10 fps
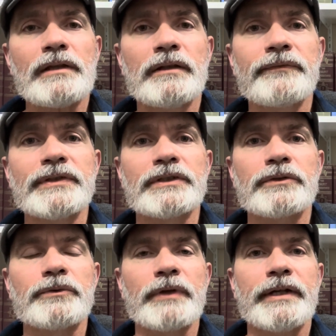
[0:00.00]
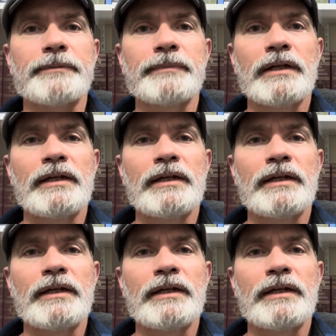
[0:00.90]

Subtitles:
the physical realm.